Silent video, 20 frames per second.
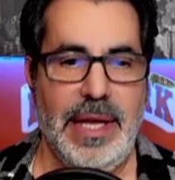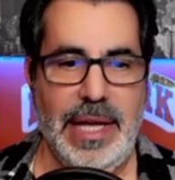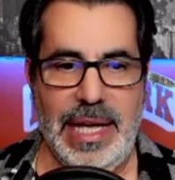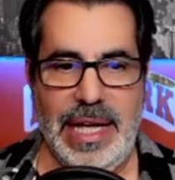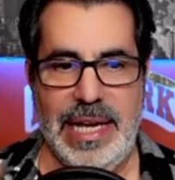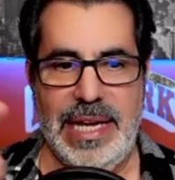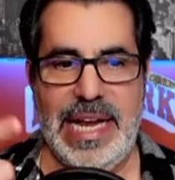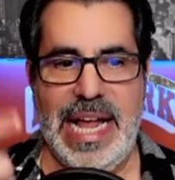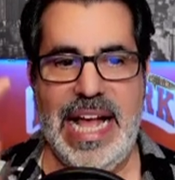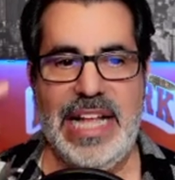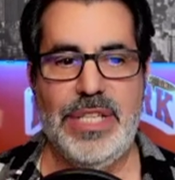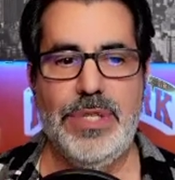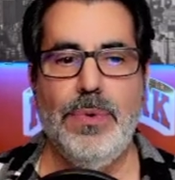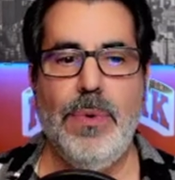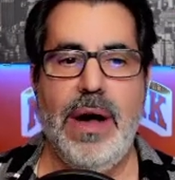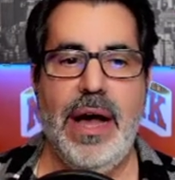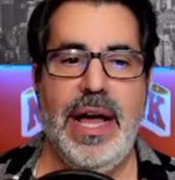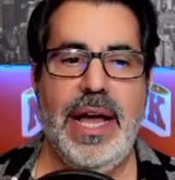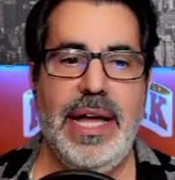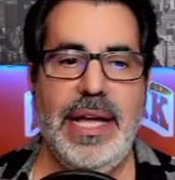And that's
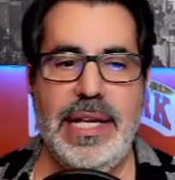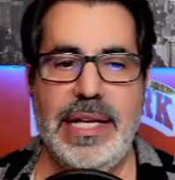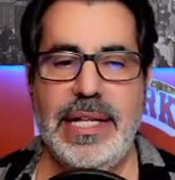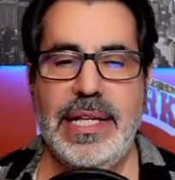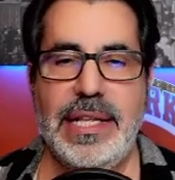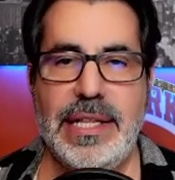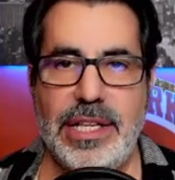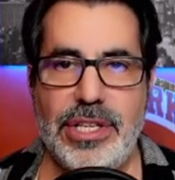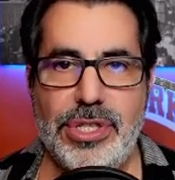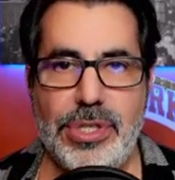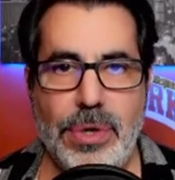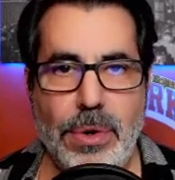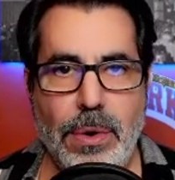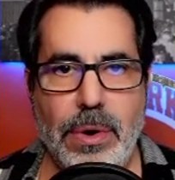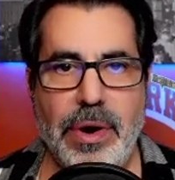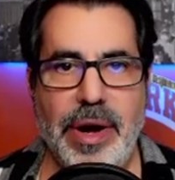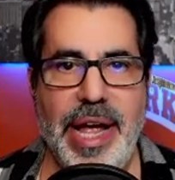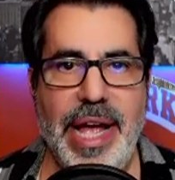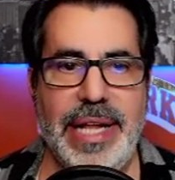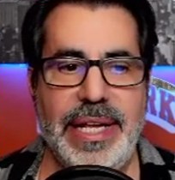why the
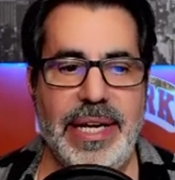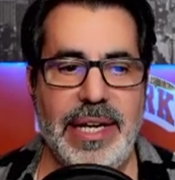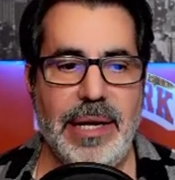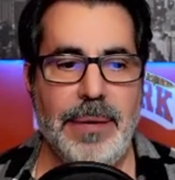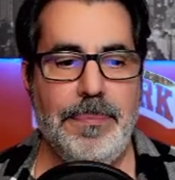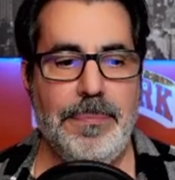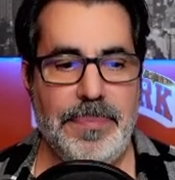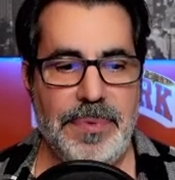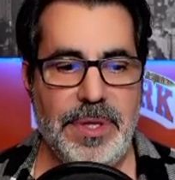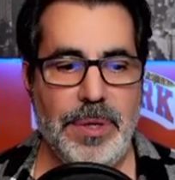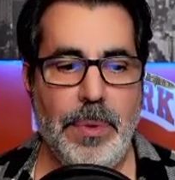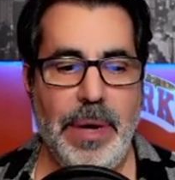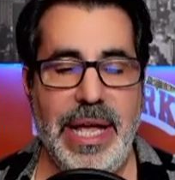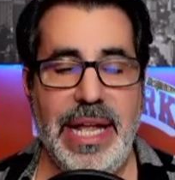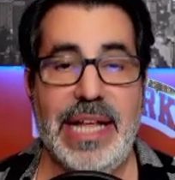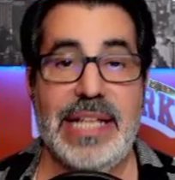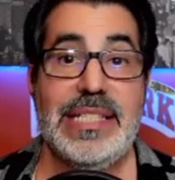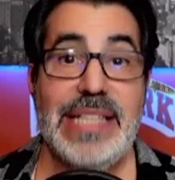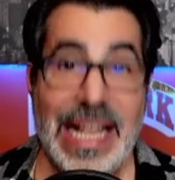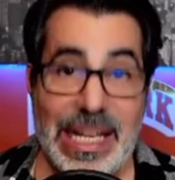score ended up the way it
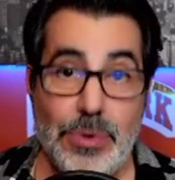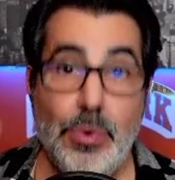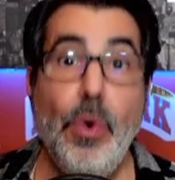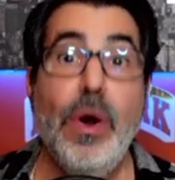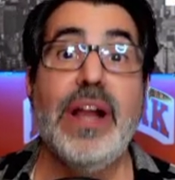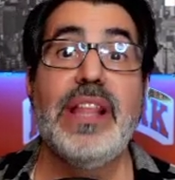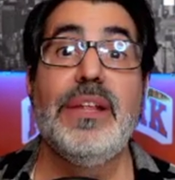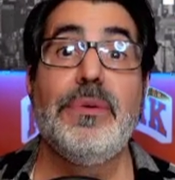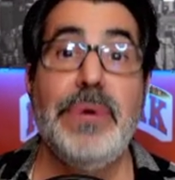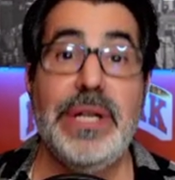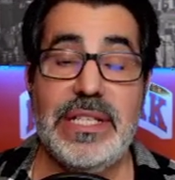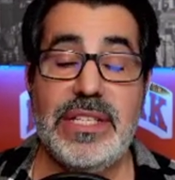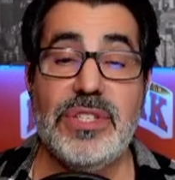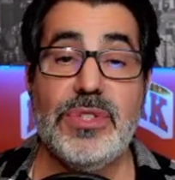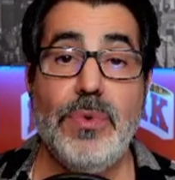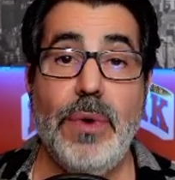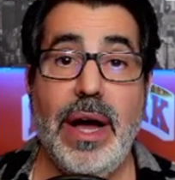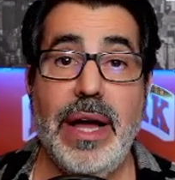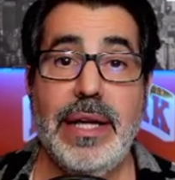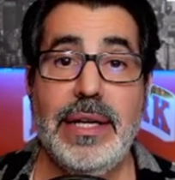is. That's one of the reasons
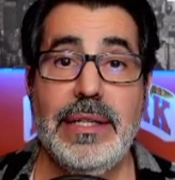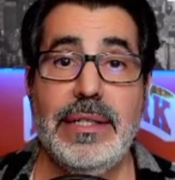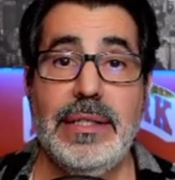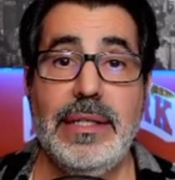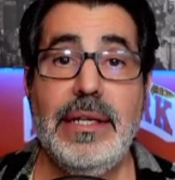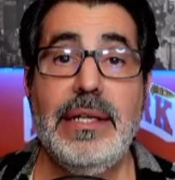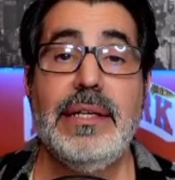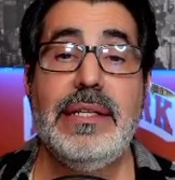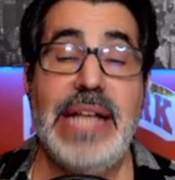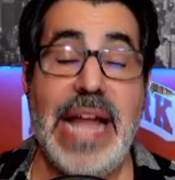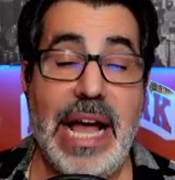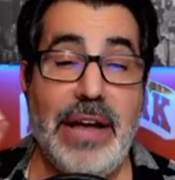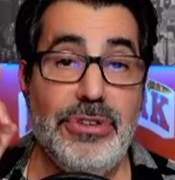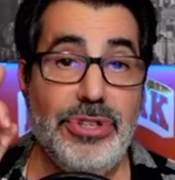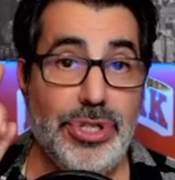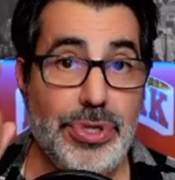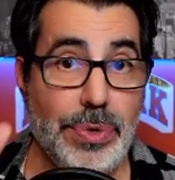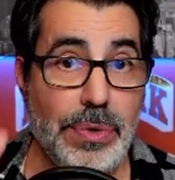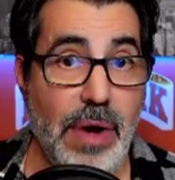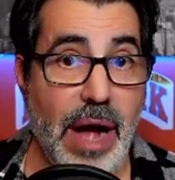why. Now,
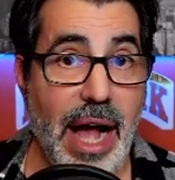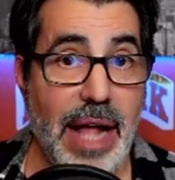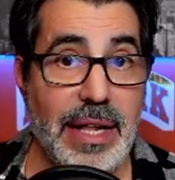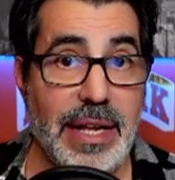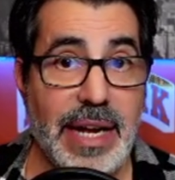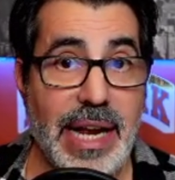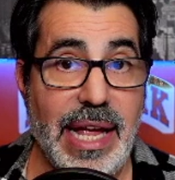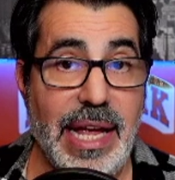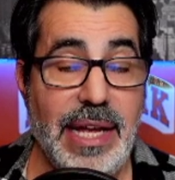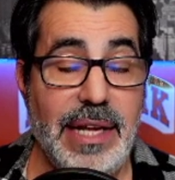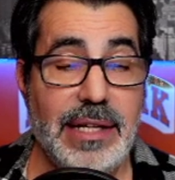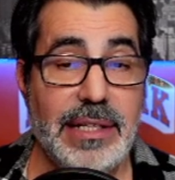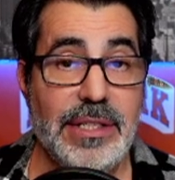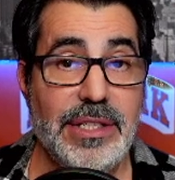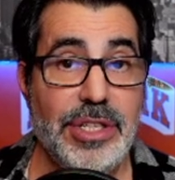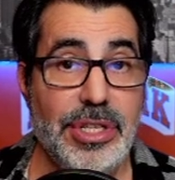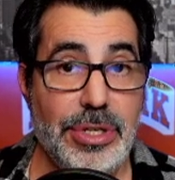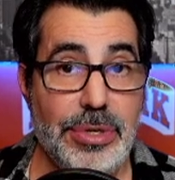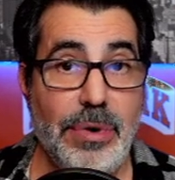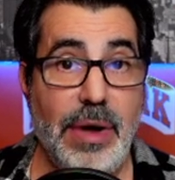Drew Holiday
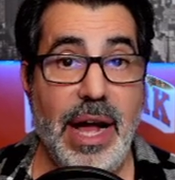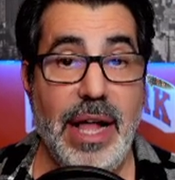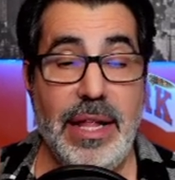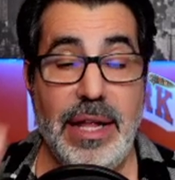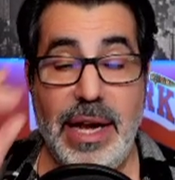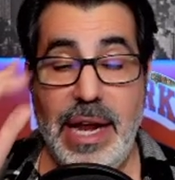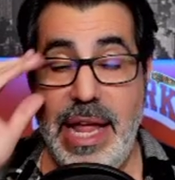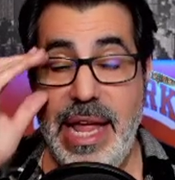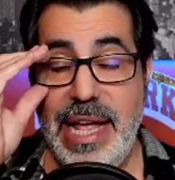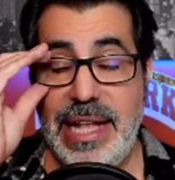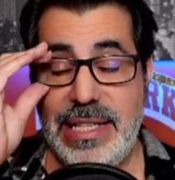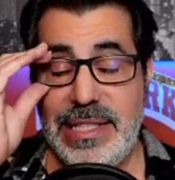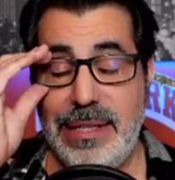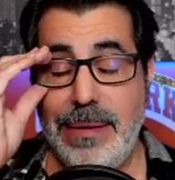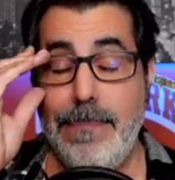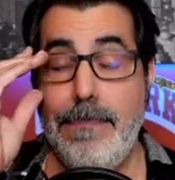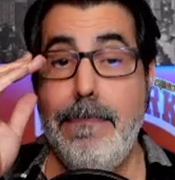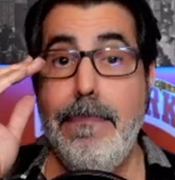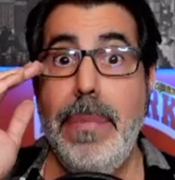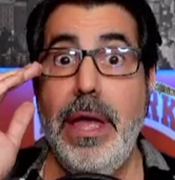hit
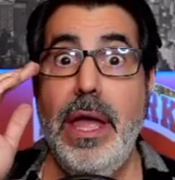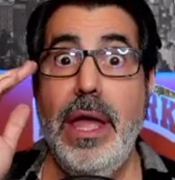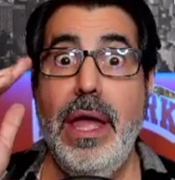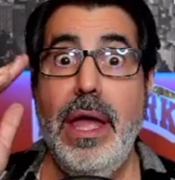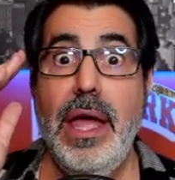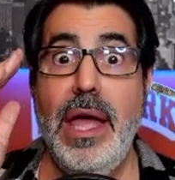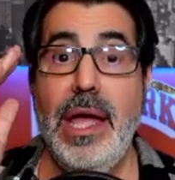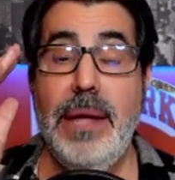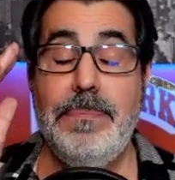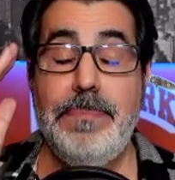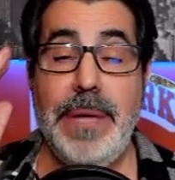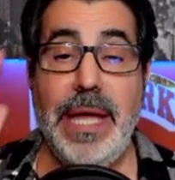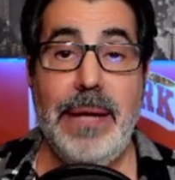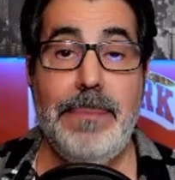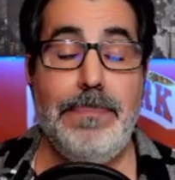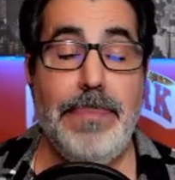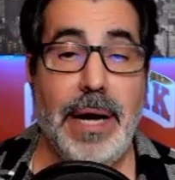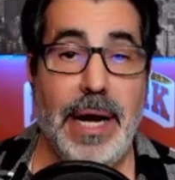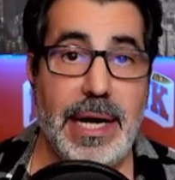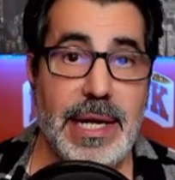some big, big
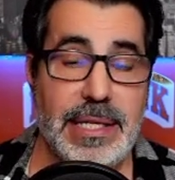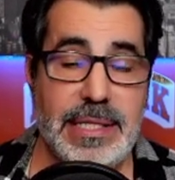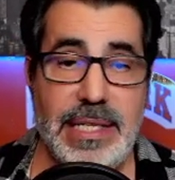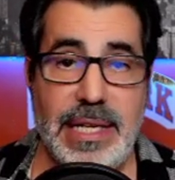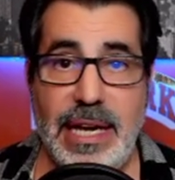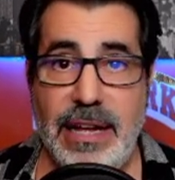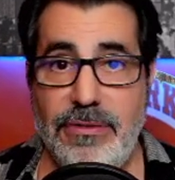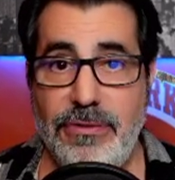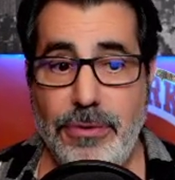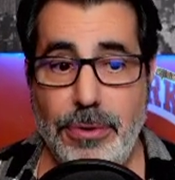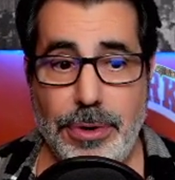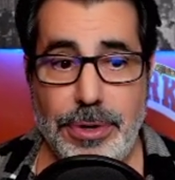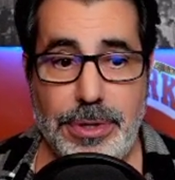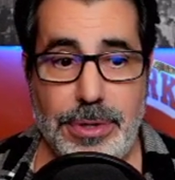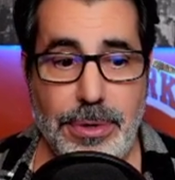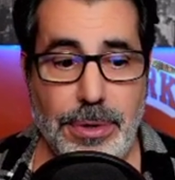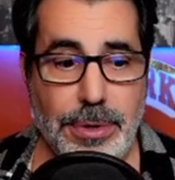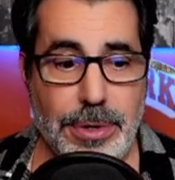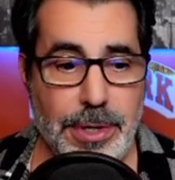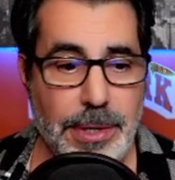buckets in that fourth
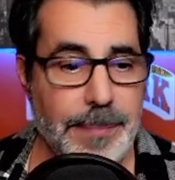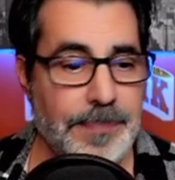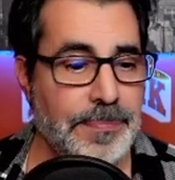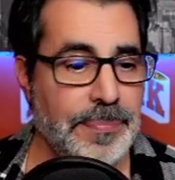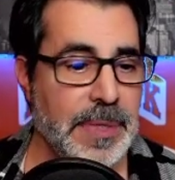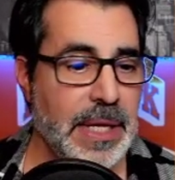quarter.